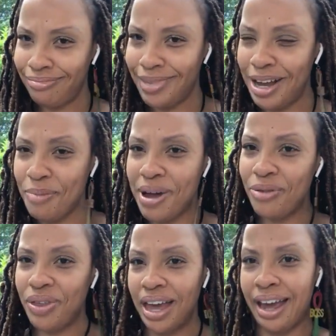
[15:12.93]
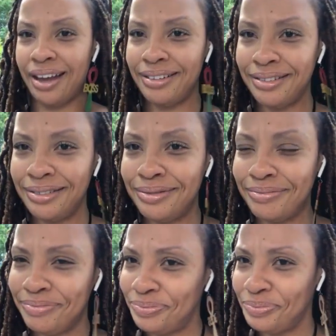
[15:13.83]
Think about that.
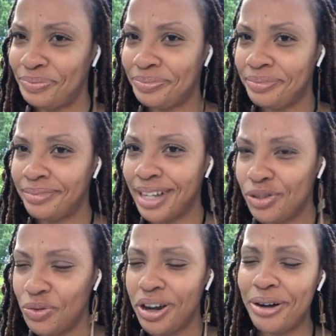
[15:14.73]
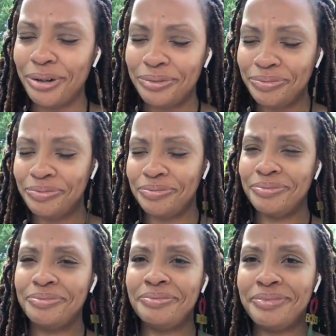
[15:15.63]
That's real.
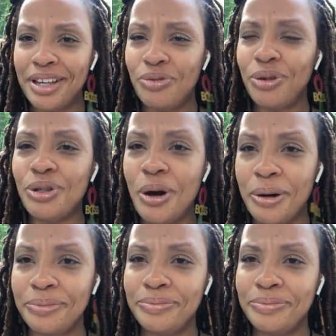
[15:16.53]
That's real talk.